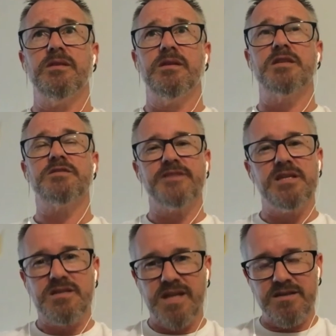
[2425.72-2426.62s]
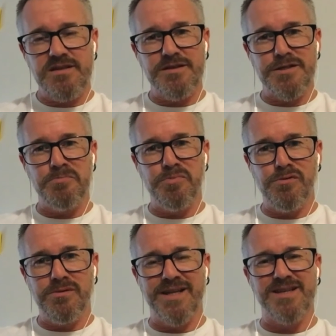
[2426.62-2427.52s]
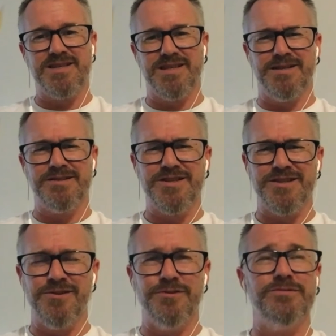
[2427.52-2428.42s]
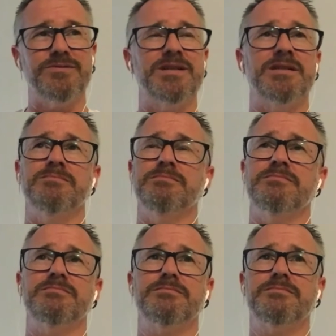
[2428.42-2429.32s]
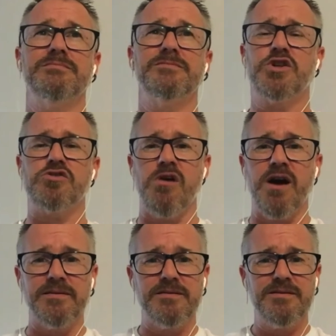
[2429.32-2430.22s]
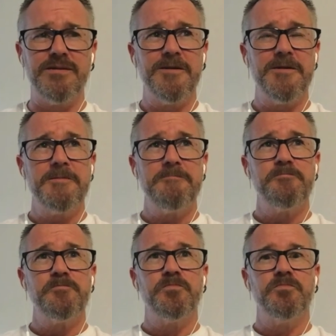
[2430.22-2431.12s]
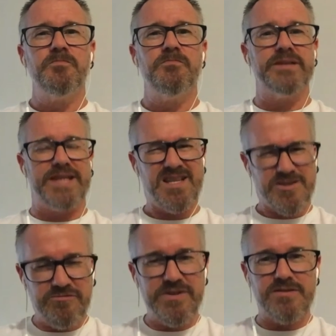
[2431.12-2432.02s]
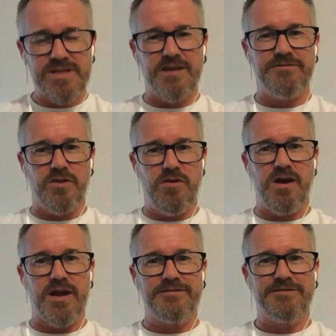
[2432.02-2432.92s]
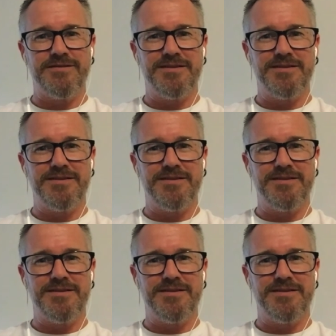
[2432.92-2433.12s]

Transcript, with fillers: It's, it sounds so simple, and it sounds so um, trite, but that's the real stuff of life.